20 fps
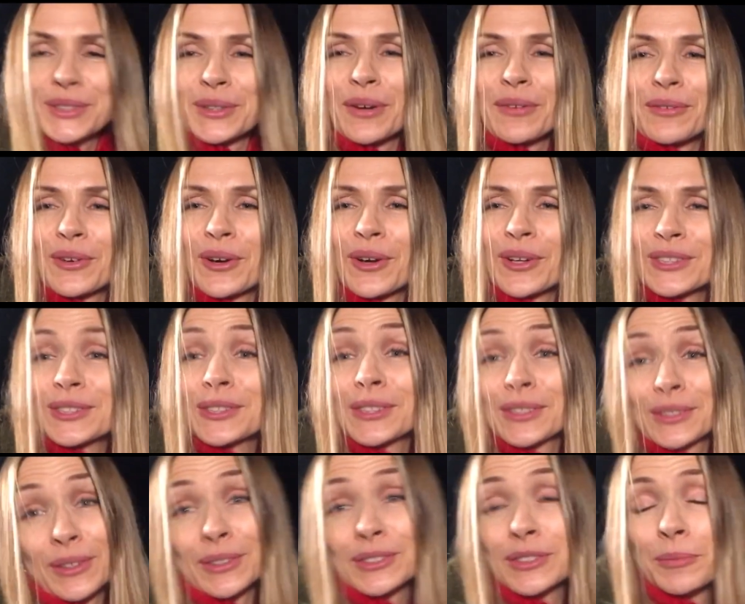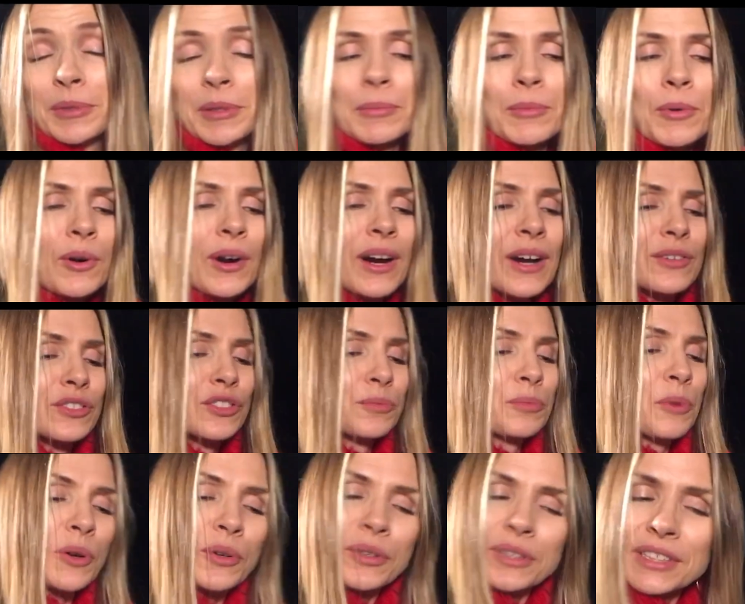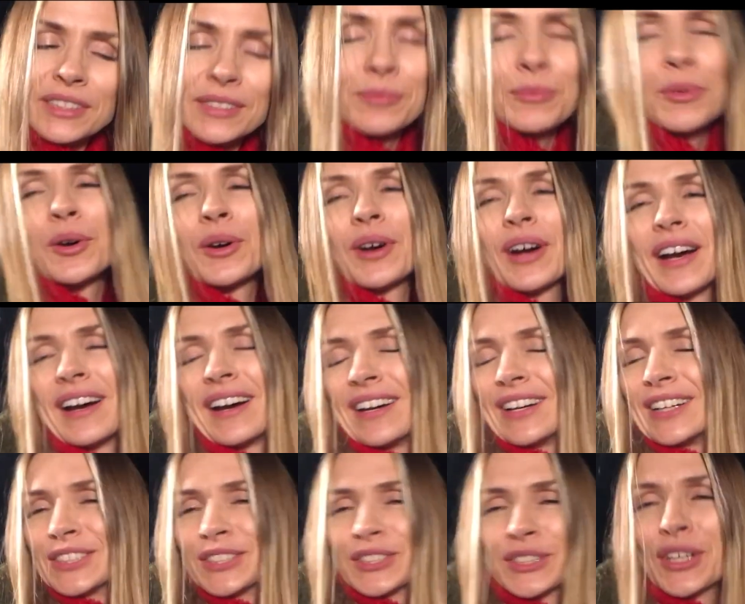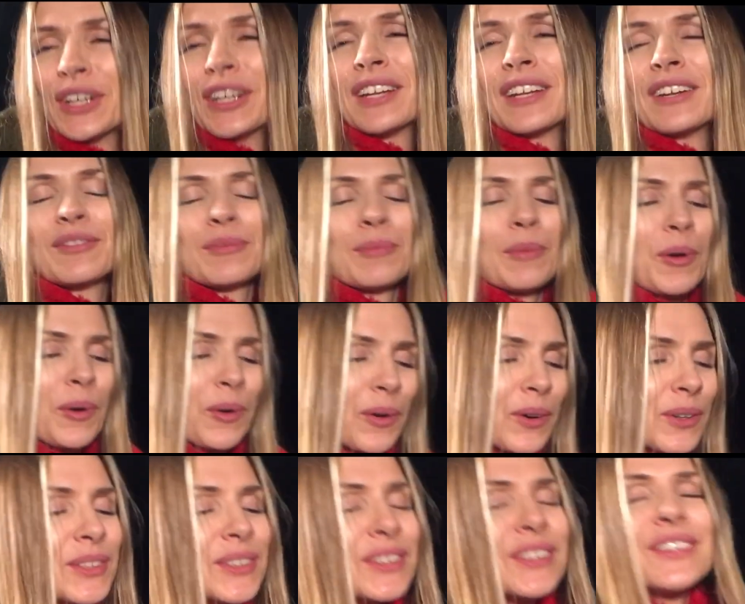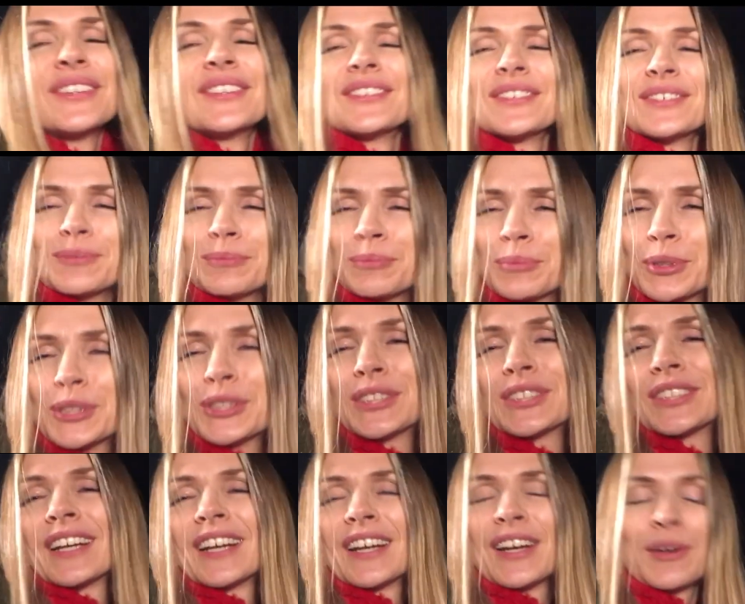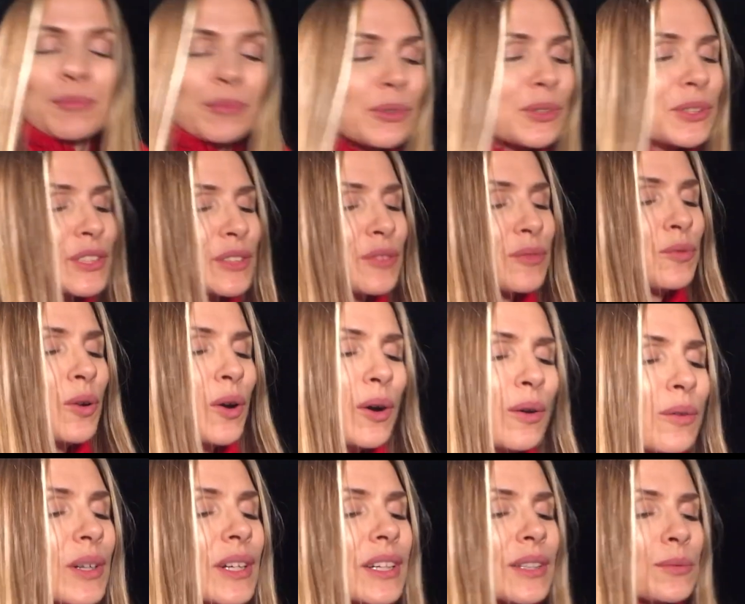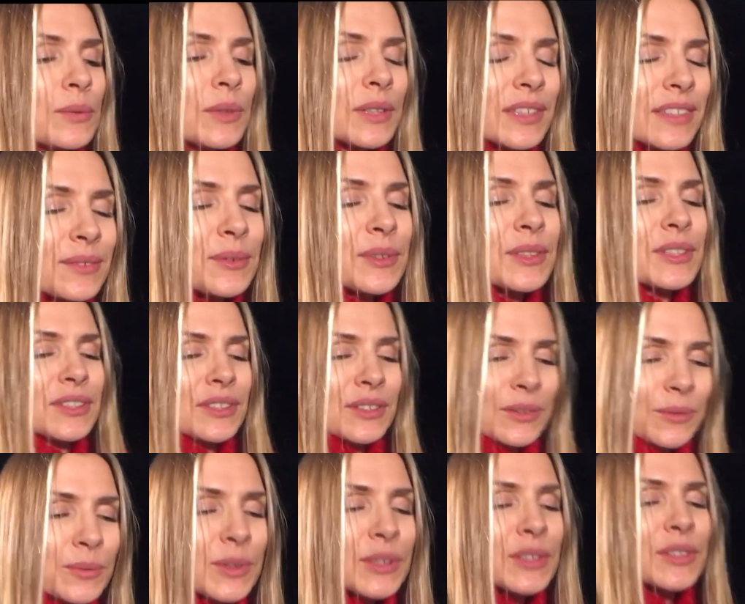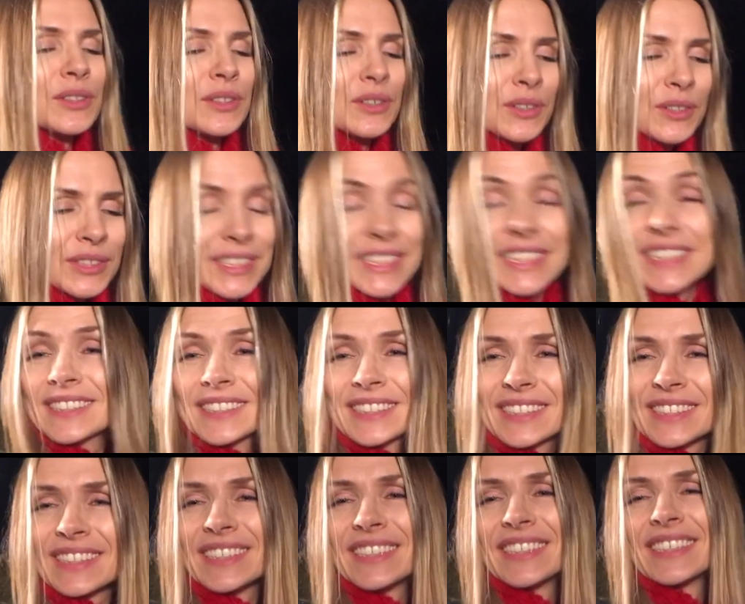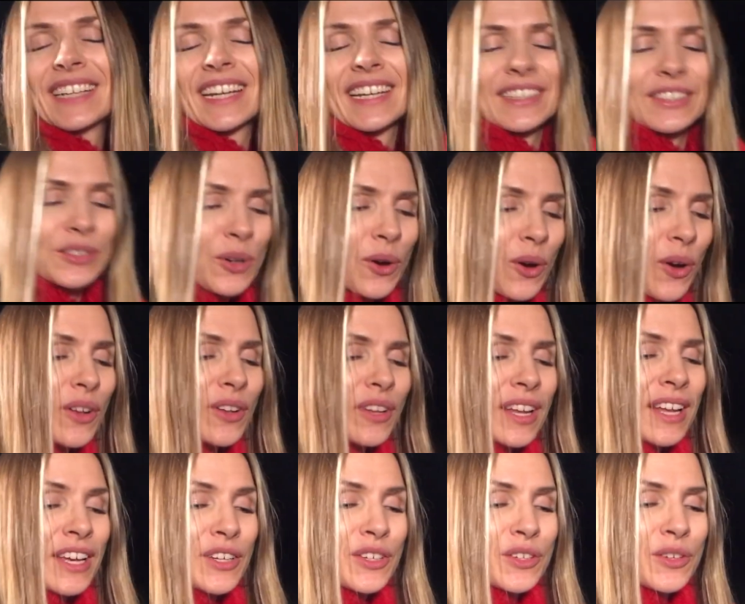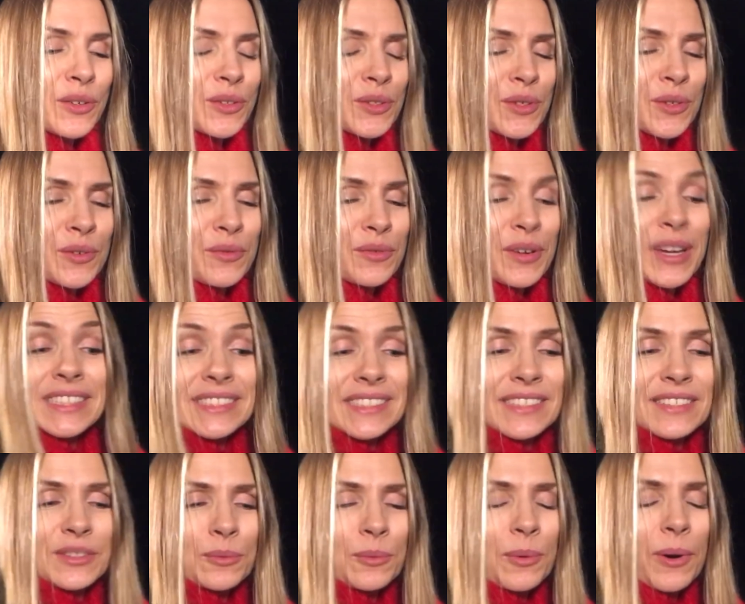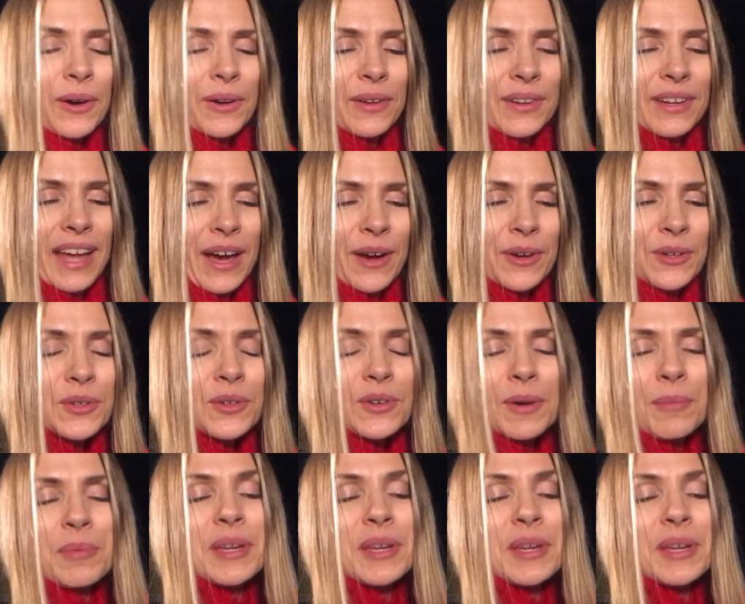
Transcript: So of course you can also be more outspoken, more uh, assertive, more you know push pushing forward with with your with your destiny and call your your face in the world, how you